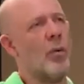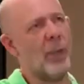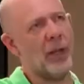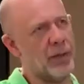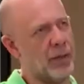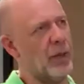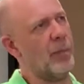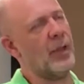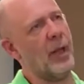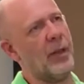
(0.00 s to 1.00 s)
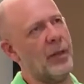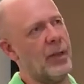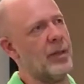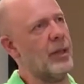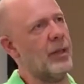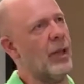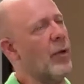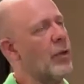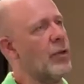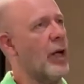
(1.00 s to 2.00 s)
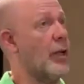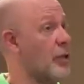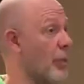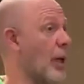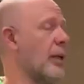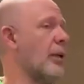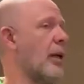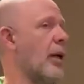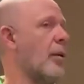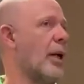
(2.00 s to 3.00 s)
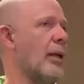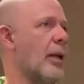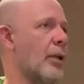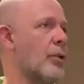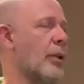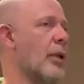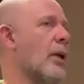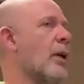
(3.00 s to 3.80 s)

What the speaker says: many script contests, and they all charge money, a lot of money actually.